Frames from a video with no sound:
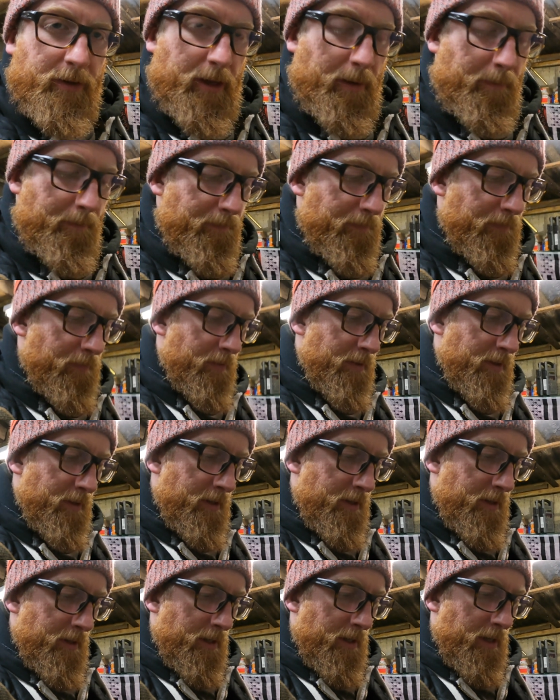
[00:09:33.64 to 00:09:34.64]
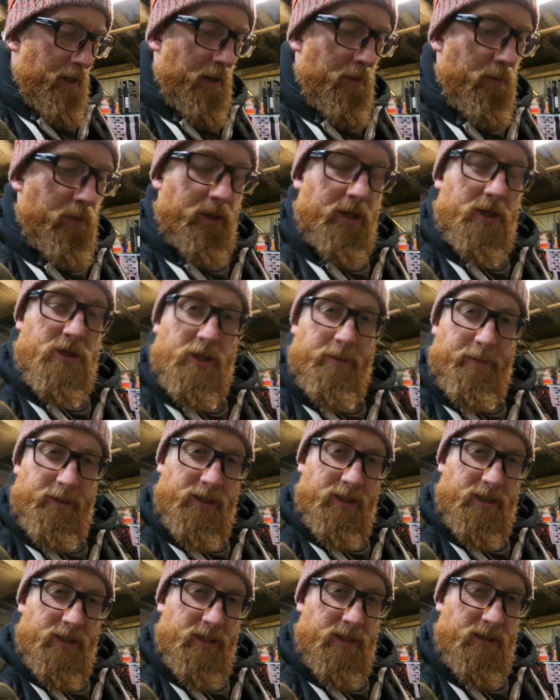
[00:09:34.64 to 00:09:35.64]
them. We're going to trim it
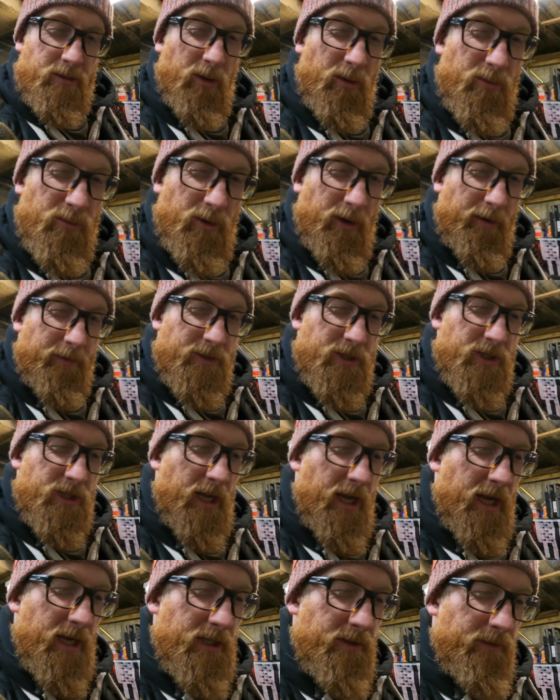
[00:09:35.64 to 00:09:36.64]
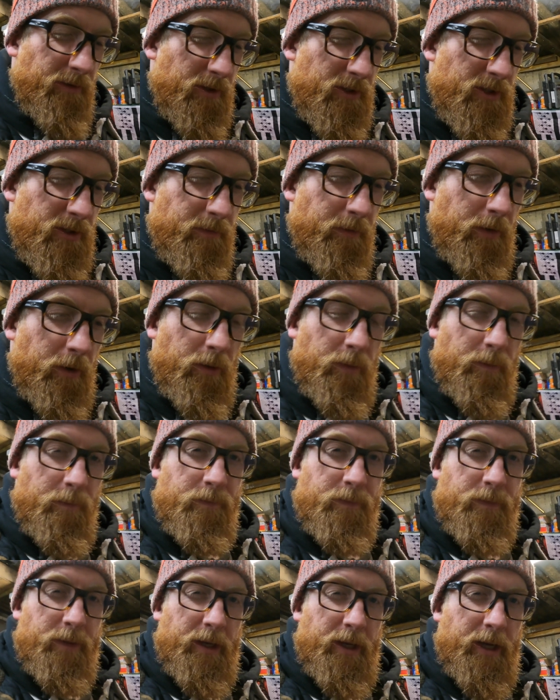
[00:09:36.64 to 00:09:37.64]
to a rough size first of all.
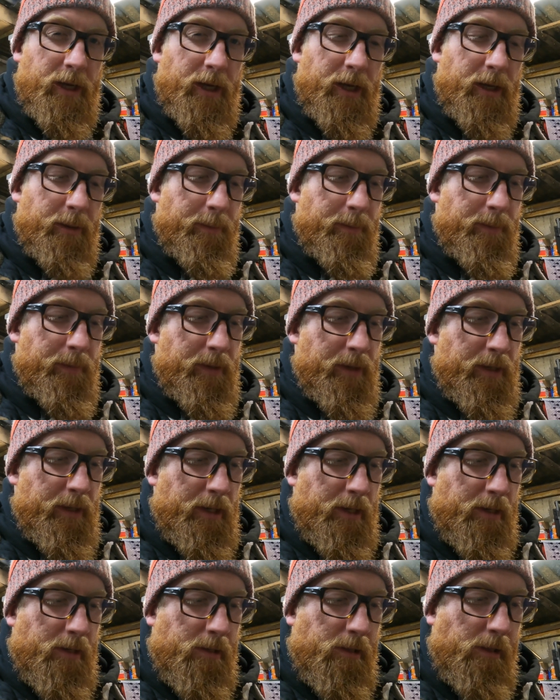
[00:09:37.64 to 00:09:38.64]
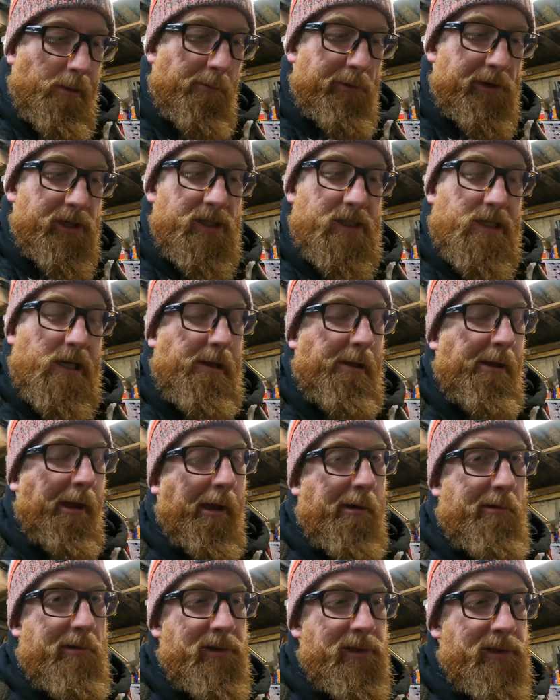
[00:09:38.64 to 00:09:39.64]
Then we're going to,
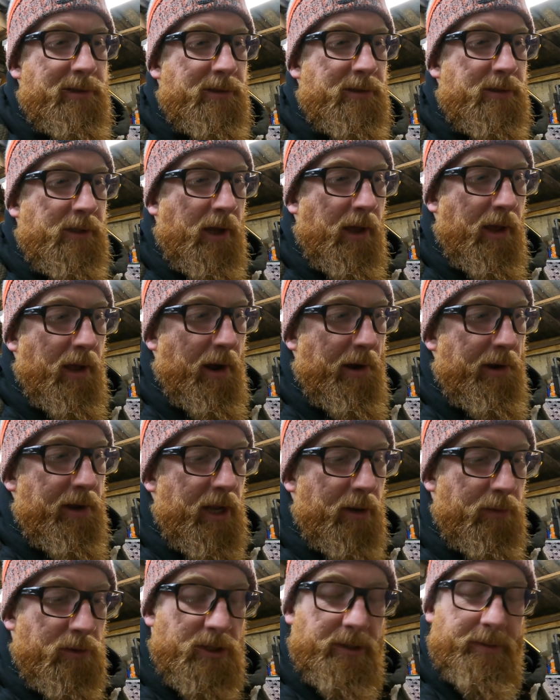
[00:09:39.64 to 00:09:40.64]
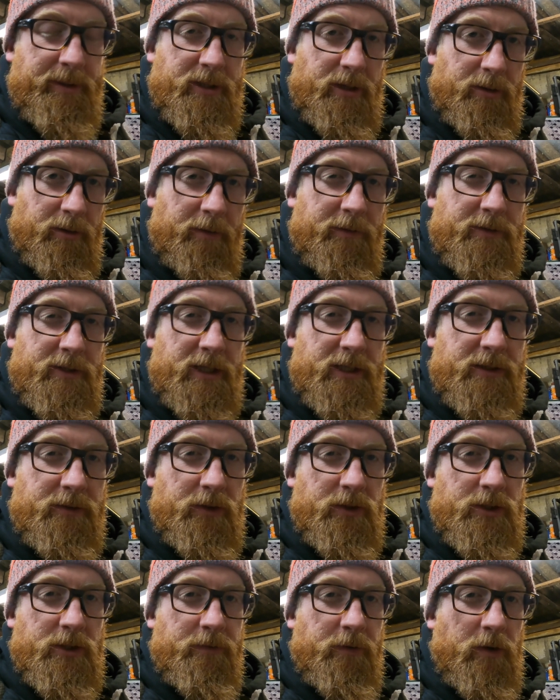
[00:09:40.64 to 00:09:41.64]
yeah, we'll trim it to a rough size
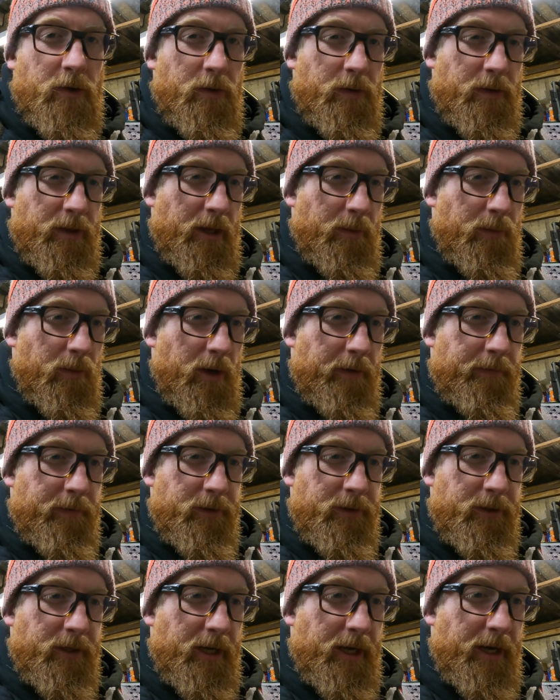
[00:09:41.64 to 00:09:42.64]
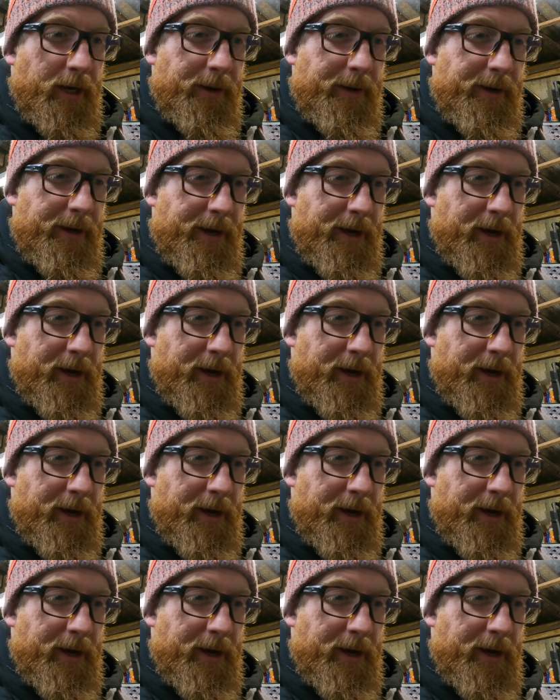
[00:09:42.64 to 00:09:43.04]
first of all, and then we'll have a look at